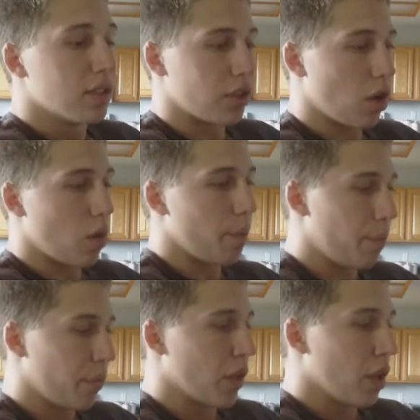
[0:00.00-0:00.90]

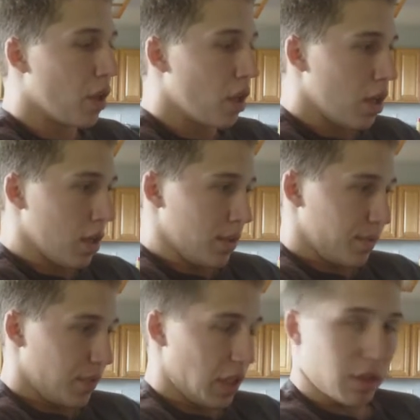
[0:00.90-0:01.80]
So,
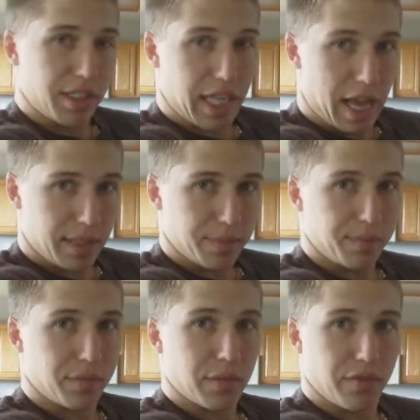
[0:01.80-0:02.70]

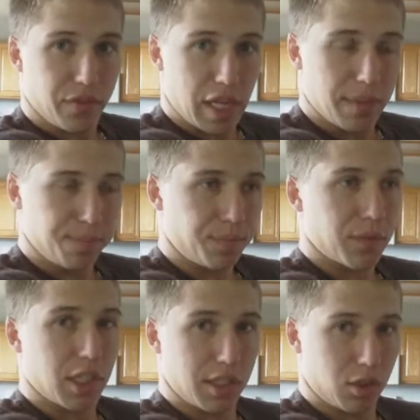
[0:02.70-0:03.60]
set, flip,
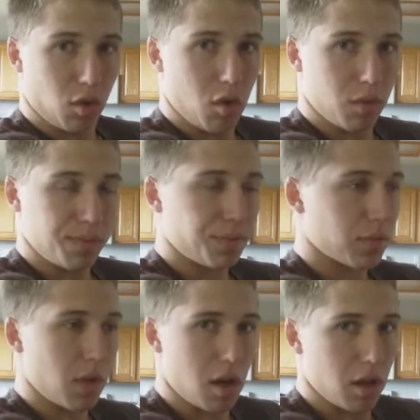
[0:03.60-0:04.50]
control,
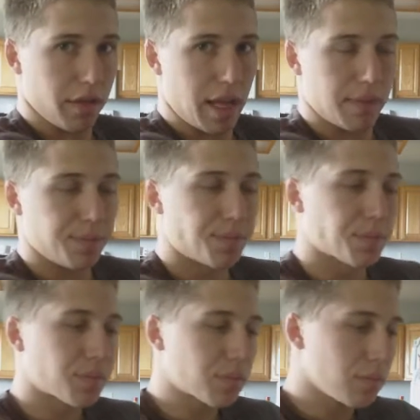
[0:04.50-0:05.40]
all of that.
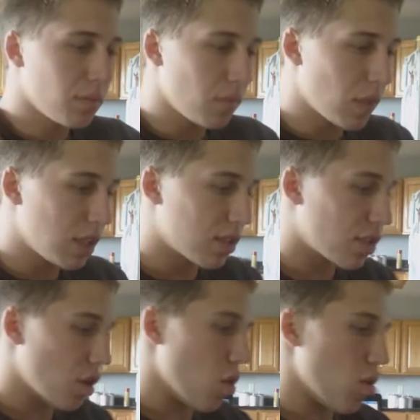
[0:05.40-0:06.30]

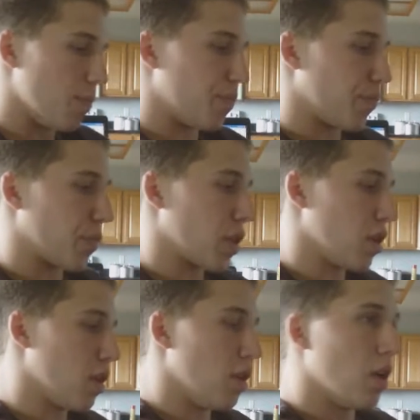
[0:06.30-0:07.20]
So,
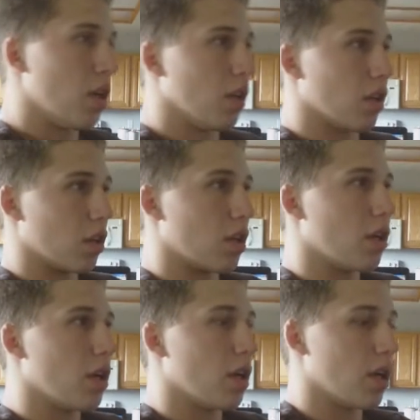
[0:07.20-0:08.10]

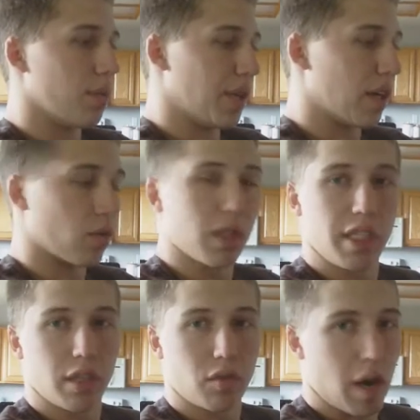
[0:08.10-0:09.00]
learn, get a
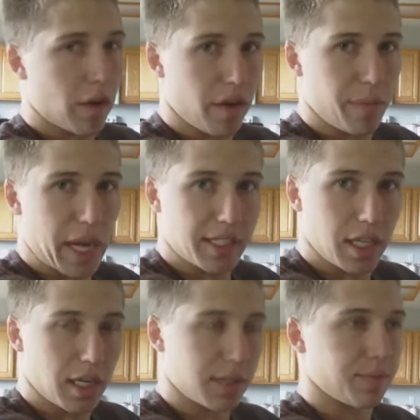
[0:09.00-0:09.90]
really good round off back
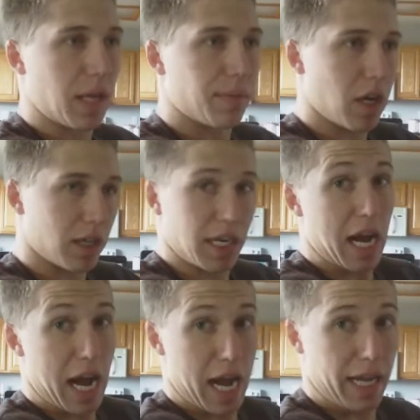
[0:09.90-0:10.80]
tuck. I'm talking
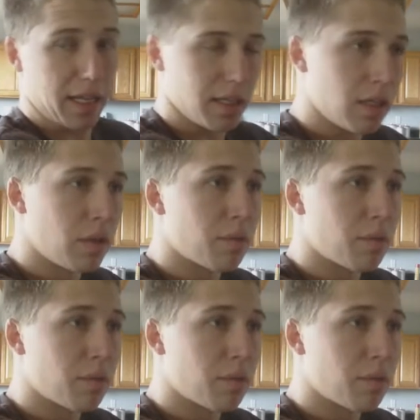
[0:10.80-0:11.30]
high.